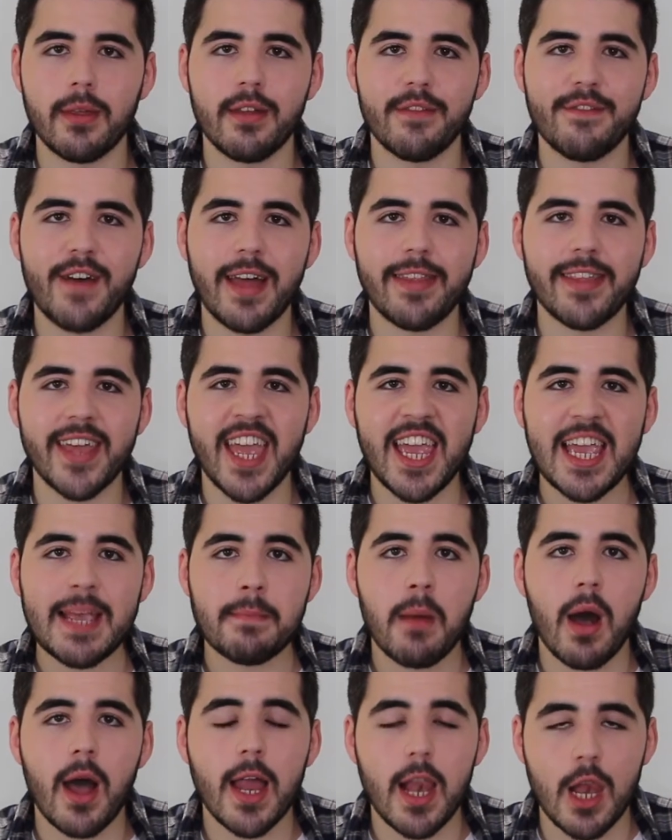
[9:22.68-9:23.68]
the fact that he
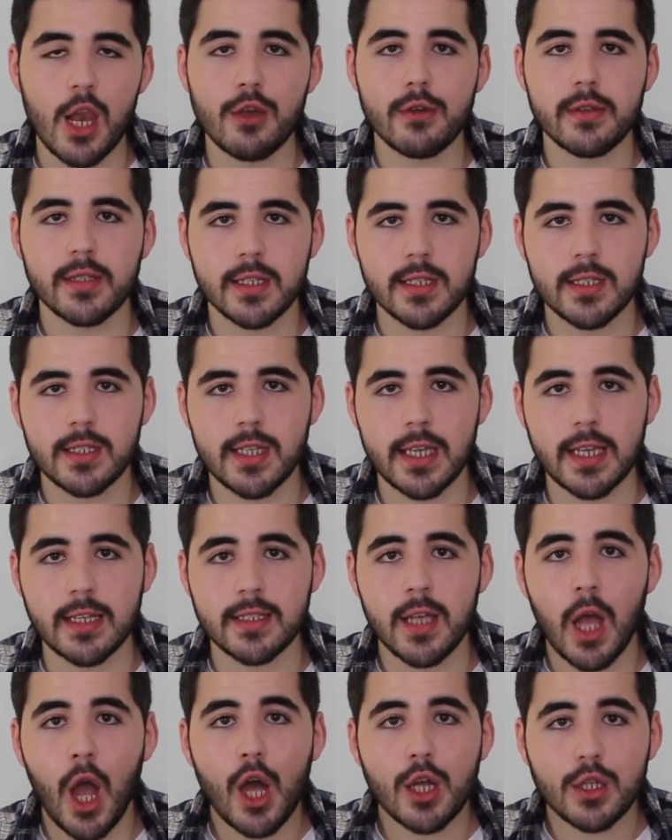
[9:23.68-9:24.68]
might lose his seat